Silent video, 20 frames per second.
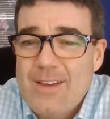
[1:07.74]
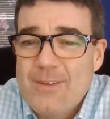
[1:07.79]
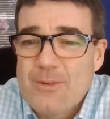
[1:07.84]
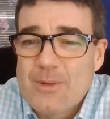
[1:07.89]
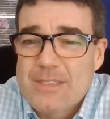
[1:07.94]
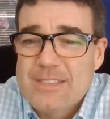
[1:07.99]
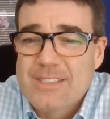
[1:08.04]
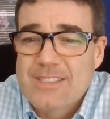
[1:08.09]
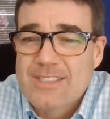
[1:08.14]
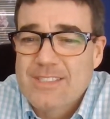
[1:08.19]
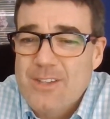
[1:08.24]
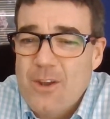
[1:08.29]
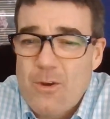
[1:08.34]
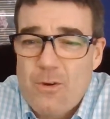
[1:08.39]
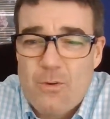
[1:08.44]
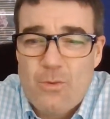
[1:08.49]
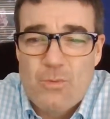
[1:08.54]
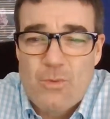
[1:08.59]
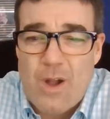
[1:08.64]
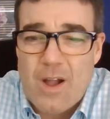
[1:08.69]
was
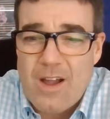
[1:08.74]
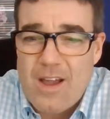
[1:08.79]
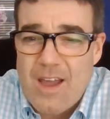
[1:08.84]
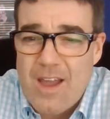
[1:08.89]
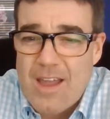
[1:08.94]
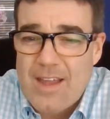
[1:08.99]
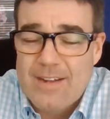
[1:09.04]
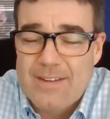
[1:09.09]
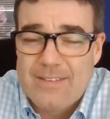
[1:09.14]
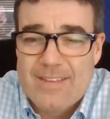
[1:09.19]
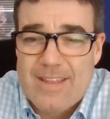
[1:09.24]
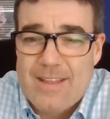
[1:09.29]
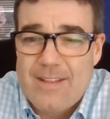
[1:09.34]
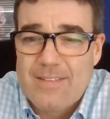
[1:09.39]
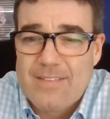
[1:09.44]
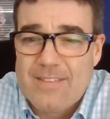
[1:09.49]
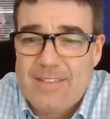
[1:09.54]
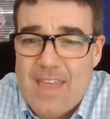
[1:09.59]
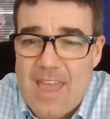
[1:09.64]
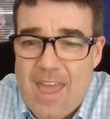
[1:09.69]
so odd that
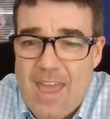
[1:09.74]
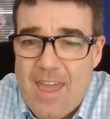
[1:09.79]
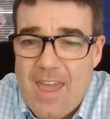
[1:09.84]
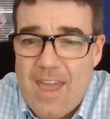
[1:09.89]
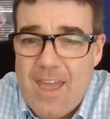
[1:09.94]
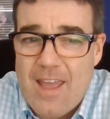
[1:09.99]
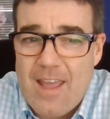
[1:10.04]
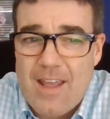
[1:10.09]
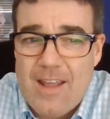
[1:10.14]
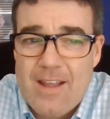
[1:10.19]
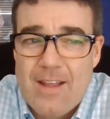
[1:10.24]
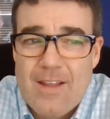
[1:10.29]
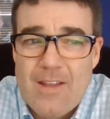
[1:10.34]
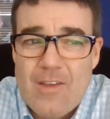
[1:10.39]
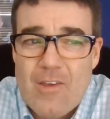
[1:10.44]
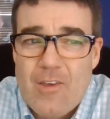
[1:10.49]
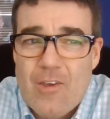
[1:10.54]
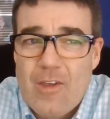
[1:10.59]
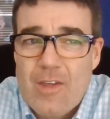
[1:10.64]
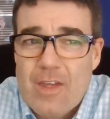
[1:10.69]
they
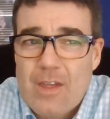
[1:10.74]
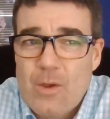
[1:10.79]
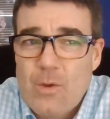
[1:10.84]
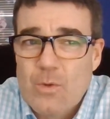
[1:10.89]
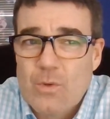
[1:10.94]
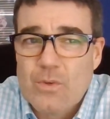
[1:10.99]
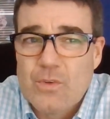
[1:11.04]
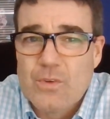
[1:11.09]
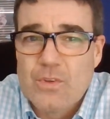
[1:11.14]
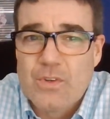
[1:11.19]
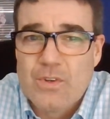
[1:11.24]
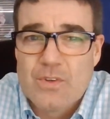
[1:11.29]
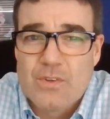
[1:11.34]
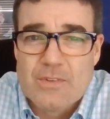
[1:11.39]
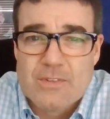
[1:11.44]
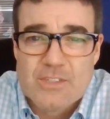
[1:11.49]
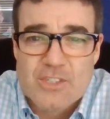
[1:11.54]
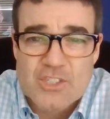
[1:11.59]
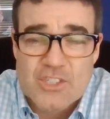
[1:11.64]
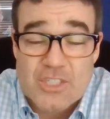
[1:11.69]

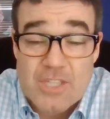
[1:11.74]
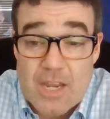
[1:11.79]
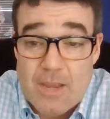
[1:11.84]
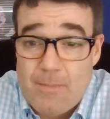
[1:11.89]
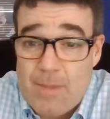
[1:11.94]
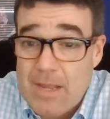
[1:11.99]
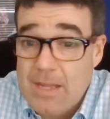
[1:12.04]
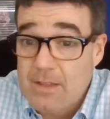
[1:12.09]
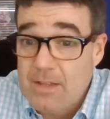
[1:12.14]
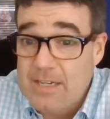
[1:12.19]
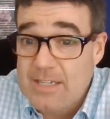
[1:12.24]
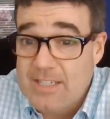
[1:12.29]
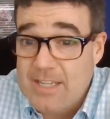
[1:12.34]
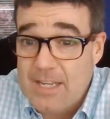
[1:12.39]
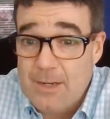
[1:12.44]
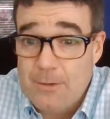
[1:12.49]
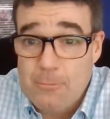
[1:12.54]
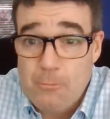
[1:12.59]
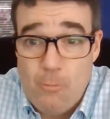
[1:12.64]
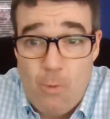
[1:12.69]
seemingly
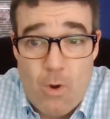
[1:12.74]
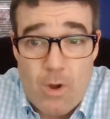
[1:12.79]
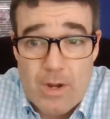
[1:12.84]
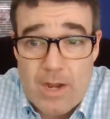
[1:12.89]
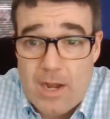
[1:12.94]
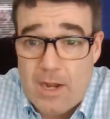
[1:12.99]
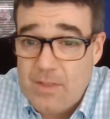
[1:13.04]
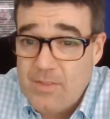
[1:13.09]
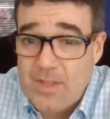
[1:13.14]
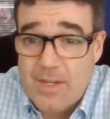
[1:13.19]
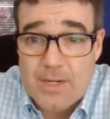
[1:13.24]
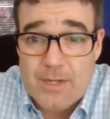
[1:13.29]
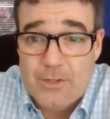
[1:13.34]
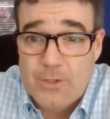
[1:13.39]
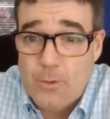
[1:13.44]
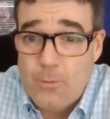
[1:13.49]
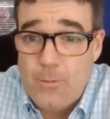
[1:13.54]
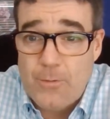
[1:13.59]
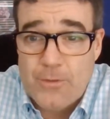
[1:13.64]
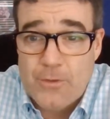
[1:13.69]
didn't want anything to
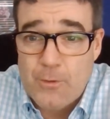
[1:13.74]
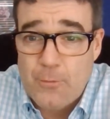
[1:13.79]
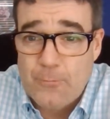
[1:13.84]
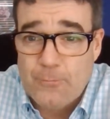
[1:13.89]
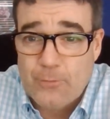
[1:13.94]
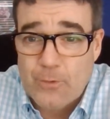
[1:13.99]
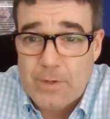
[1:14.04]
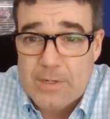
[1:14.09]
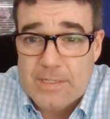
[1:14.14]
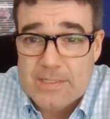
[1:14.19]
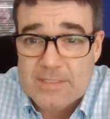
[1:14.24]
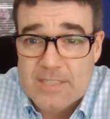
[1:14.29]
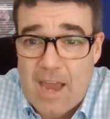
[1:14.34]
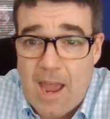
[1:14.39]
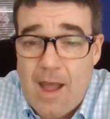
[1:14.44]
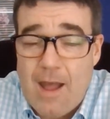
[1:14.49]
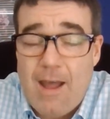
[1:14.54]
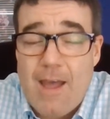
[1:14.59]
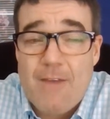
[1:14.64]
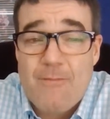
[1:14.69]
do with Hugh Freeze.
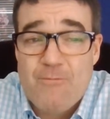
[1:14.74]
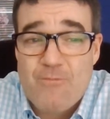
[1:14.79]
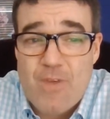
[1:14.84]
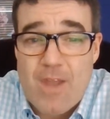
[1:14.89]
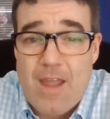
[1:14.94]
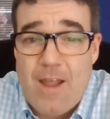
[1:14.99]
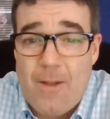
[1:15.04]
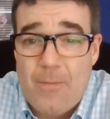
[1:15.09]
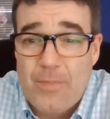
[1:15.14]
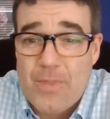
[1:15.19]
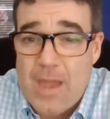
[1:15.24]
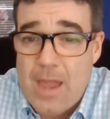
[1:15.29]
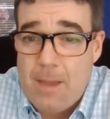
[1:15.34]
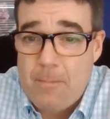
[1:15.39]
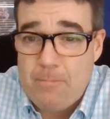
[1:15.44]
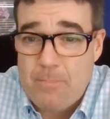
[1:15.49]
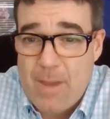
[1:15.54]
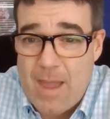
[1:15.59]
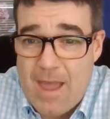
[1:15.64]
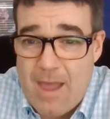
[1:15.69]
I found
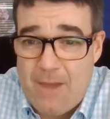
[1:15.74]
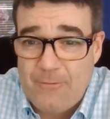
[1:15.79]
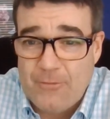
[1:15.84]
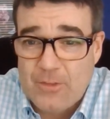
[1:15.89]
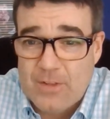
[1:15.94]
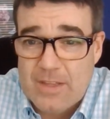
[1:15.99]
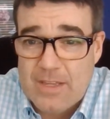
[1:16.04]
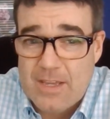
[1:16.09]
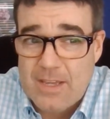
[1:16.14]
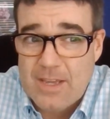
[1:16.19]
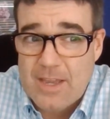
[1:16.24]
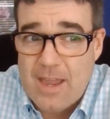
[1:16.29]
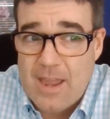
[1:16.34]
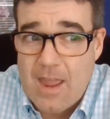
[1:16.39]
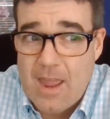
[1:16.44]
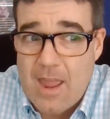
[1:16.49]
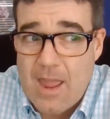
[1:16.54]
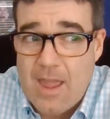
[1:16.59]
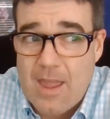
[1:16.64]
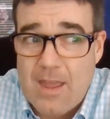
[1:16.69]
that baffling
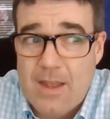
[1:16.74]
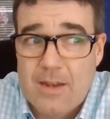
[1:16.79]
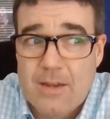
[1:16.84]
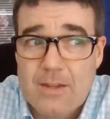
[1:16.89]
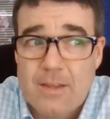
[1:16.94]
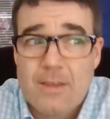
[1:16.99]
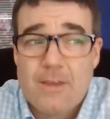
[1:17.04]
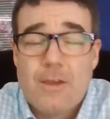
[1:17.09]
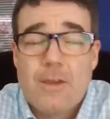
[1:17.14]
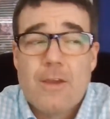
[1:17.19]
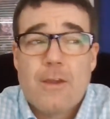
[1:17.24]
and